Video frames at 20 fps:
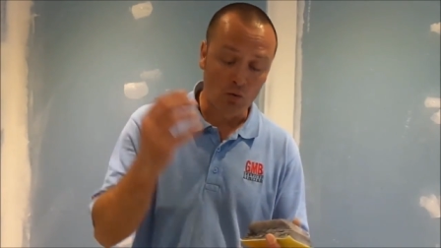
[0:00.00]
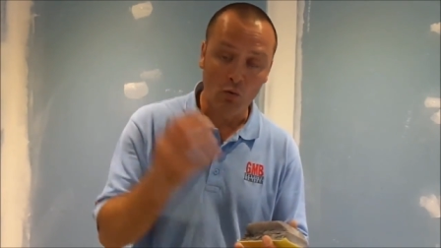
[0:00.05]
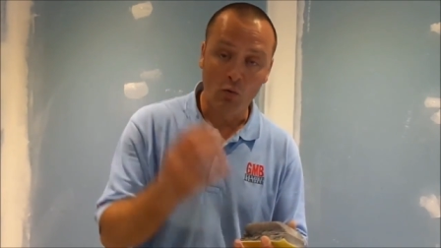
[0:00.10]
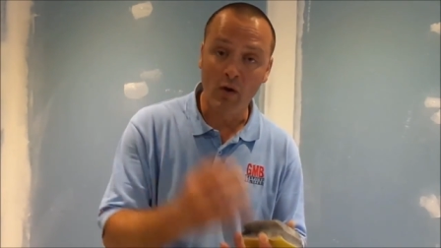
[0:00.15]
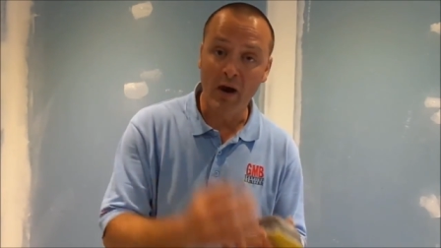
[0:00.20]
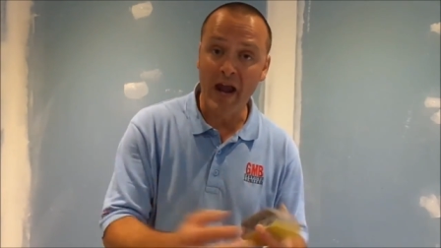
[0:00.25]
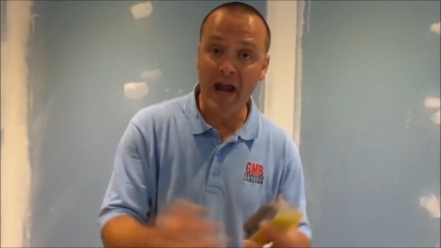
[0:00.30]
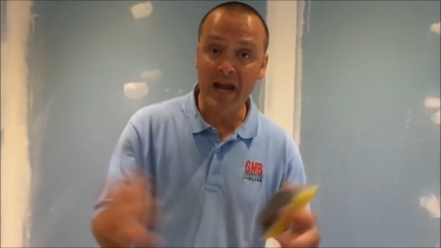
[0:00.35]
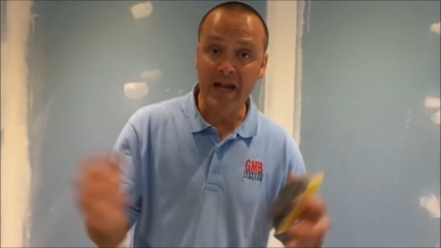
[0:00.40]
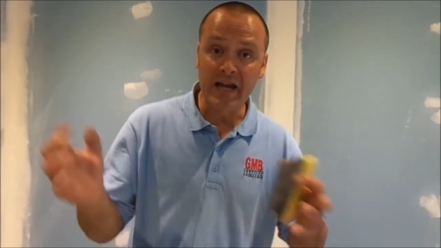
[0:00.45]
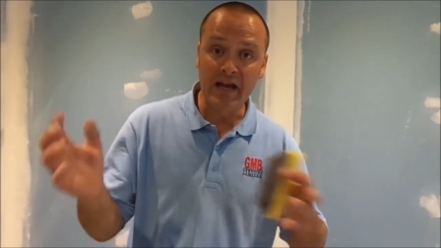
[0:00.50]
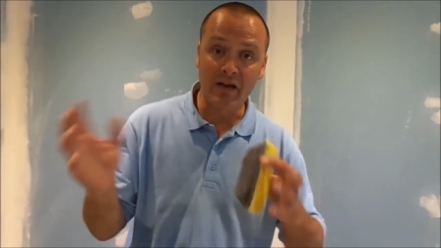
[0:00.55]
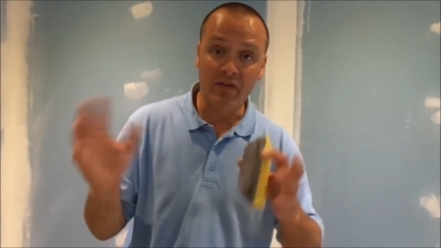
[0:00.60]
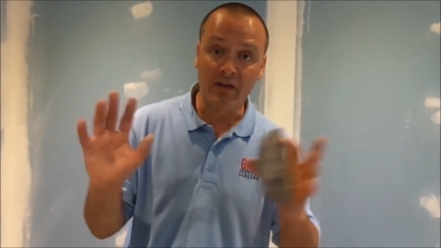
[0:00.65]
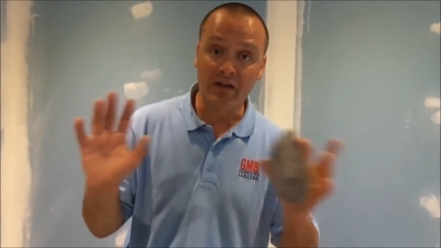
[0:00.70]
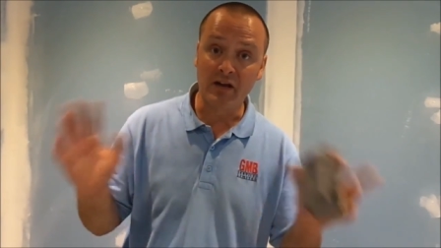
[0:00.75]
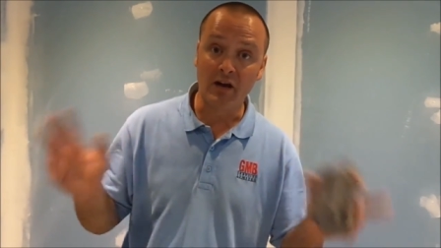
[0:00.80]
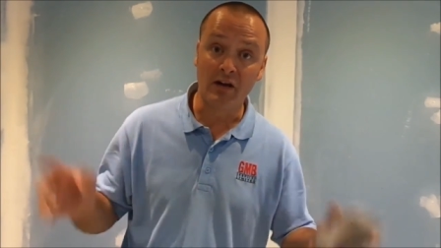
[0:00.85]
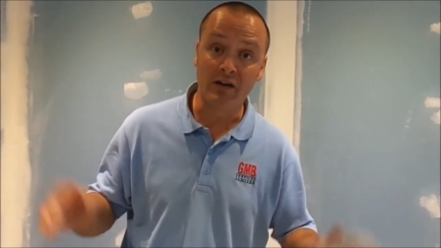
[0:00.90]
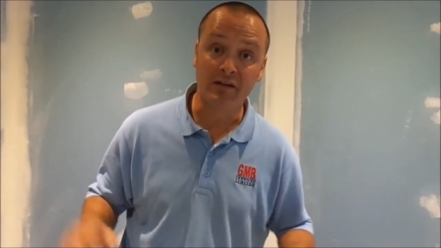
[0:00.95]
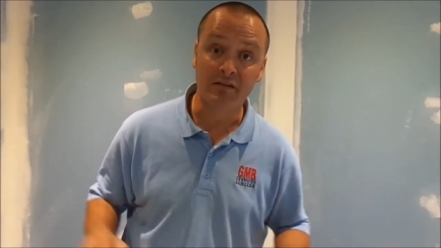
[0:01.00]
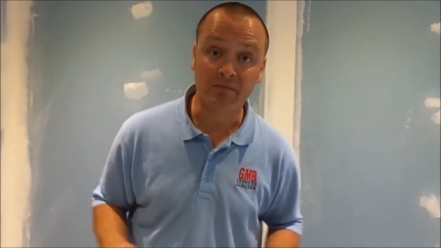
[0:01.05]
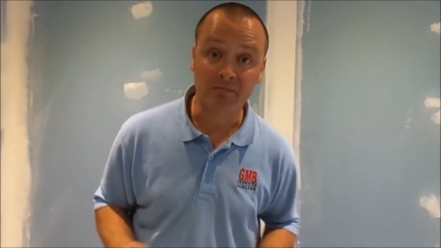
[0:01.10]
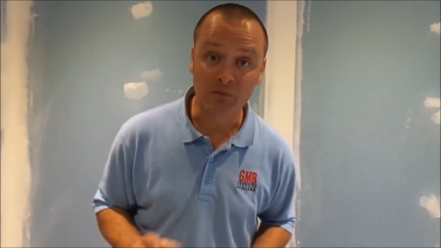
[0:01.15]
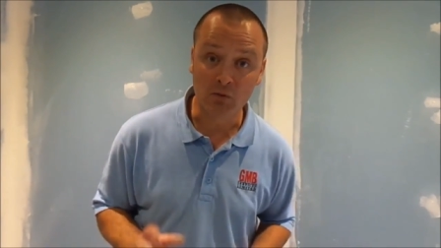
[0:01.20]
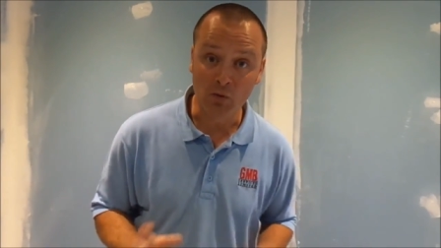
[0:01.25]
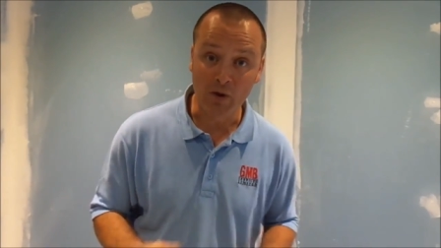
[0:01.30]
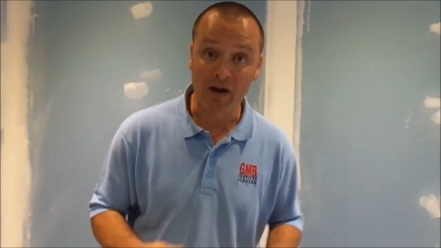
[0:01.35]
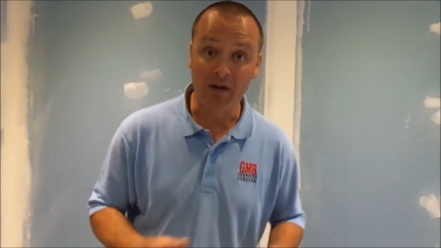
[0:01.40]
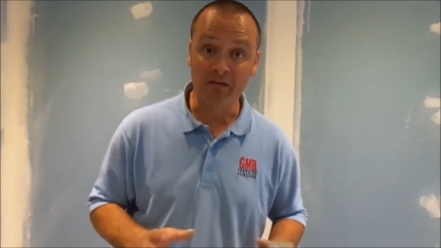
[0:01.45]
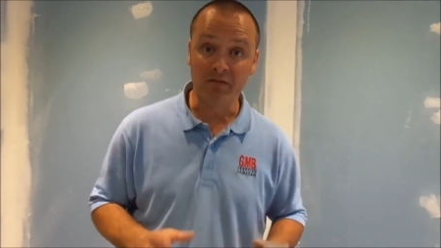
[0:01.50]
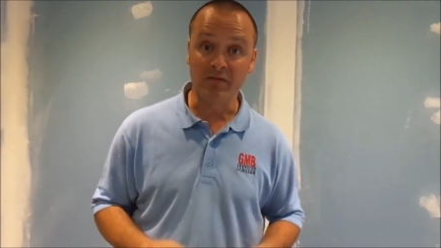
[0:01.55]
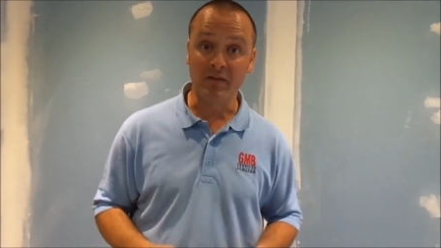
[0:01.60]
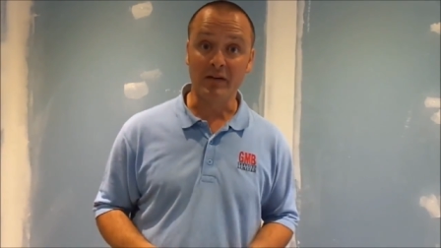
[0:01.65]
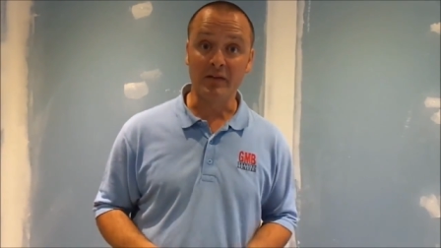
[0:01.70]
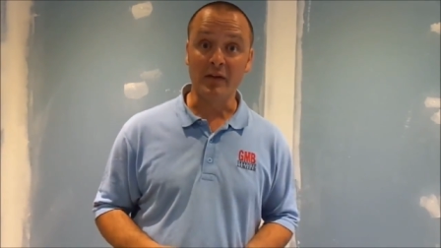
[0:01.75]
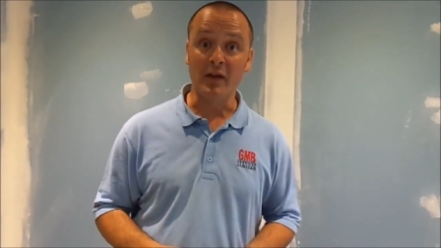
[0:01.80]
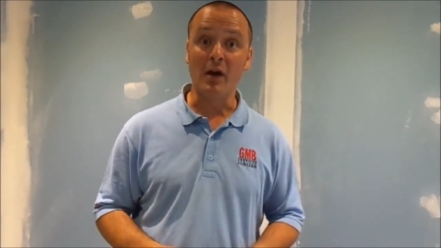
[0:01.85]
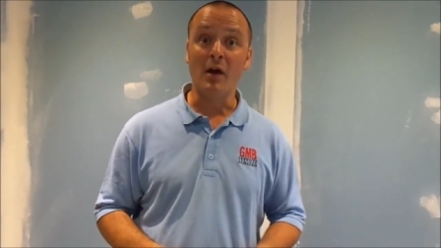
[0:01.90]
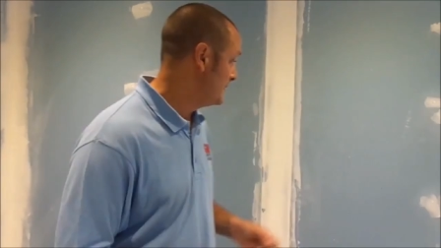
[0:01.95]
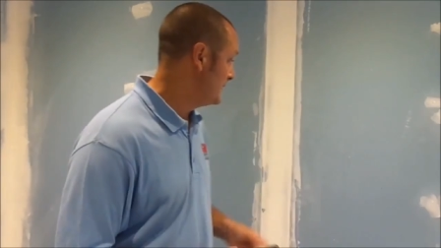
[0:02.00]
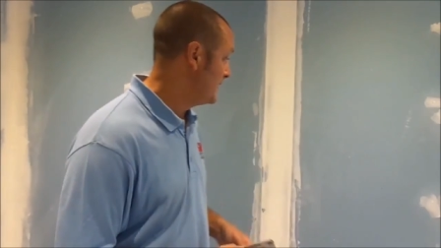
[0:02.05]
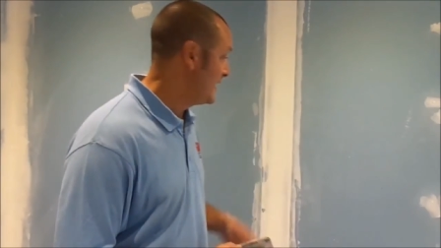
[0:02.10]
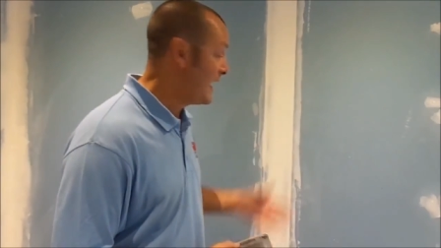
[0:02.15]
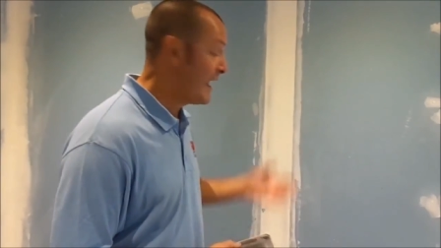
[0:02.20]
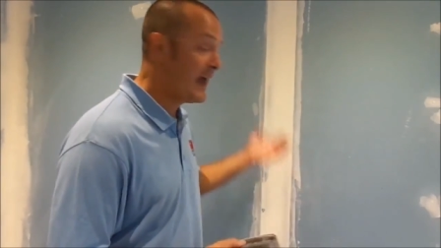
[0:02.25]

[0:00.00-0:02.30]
or any other kind of crowdfunder,